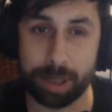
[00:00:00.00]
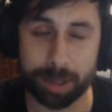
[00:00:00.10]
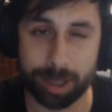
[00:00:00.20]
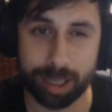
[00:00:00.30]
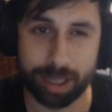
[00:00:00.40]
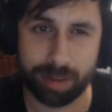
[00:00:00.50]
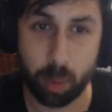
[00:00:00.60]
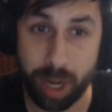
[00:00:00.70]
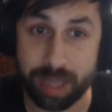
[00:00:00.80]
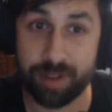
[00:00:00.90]
We got like
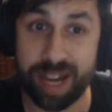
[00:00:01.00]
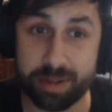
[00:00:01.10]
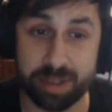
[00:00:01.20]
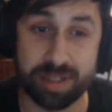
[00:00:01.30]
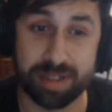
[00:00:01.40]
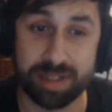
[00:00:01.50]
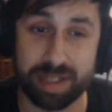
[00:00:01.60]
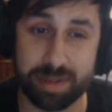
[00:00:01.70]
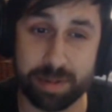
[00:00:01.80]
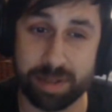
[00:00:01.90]
20,000, and
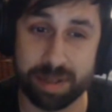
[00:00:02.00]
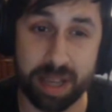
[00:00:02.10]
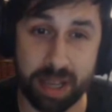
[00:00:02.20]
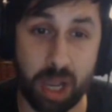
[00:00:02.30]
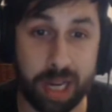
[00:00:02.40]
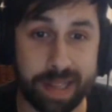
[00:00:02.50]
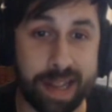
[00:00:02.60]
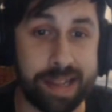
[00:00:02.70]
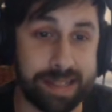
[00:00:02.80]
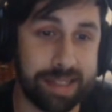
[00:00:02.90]
this was early
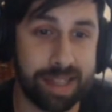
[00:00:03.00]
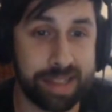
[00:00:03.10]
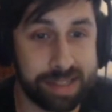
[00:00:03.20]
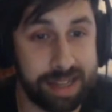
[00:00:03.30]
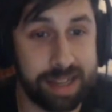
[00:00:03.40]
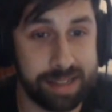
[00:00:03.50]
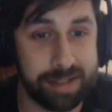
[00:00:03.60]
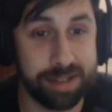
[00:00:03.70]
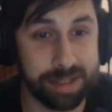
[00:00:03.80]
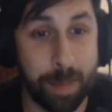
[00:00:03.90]
days of the internet,
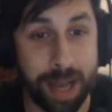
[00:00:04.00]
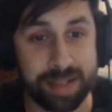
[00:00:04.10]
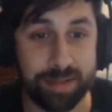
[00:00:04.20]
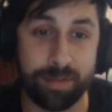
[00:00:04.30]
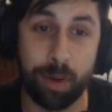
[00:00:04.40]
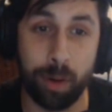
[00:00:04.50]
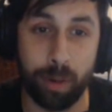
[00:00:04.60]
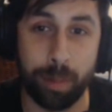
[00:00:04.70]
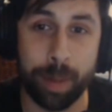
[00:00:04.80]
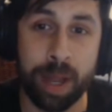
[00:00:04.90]
so it was a massive
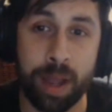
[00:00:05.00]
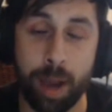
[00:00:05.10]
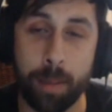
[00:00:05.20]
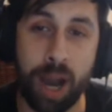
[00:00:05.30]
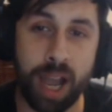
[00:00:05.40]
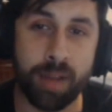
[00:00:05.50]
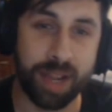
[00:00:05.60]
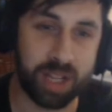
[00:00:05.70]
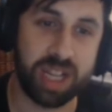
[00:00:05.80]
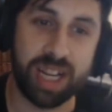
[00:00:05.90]
forum. I
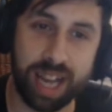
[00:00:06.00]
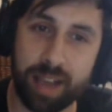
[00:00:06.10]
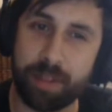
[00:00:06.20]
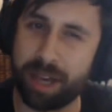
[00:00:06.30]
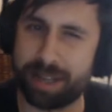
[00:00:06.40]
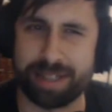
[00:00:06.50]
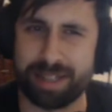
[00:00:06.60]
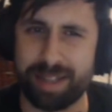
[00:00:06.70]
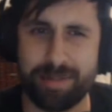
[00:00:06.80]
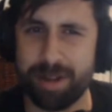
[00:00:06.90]
eventually left that because I
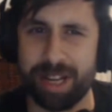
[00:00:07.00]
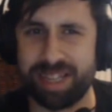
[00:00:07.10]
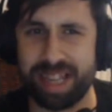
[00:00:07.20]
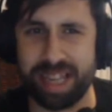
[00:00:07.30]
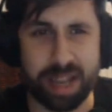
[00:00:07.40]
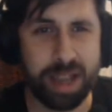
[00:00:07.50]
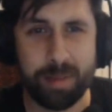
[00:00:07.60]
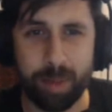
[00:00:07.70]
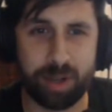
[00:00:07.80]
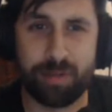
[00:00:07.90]
didn't really see
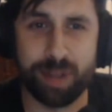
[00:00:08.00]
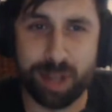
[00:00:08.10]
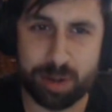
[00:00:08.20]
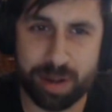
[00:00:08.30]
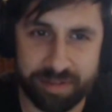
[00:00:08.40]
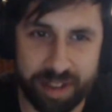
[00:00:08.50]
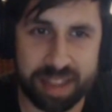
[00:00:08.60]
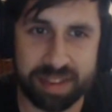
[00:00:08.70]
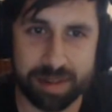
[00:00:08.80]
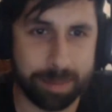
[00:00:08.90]
much future in
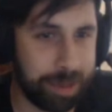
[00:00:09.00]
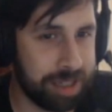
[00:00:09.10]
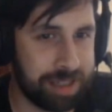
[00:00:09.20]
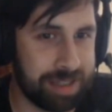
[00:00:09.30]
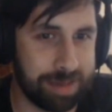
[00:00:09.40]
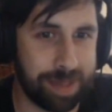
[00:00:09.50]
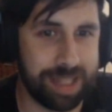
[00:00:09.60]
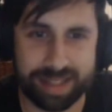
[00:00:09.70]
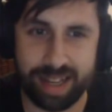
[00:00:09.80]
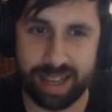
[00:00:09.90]
fandom, which is a bit
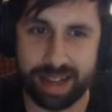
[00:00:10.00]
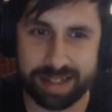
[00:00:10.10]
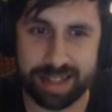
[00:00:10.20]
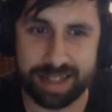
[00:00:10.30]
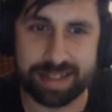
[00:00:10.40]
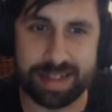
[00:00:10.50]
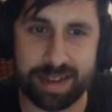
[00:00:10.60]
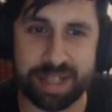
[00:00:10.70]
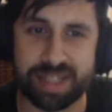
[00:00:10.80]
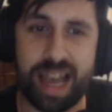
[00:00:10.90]
silly actually, because
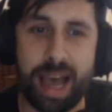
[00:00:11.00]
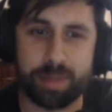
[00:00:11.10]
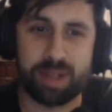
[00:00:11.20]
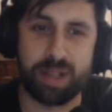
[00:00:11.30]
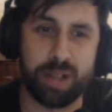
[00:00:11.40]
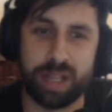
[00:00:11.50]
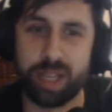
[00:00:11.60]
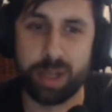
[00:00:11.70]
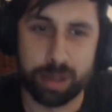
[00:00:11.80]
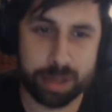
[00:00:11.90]
now it's absolutely
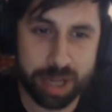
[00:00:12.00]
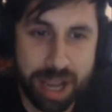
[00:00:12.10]
huge.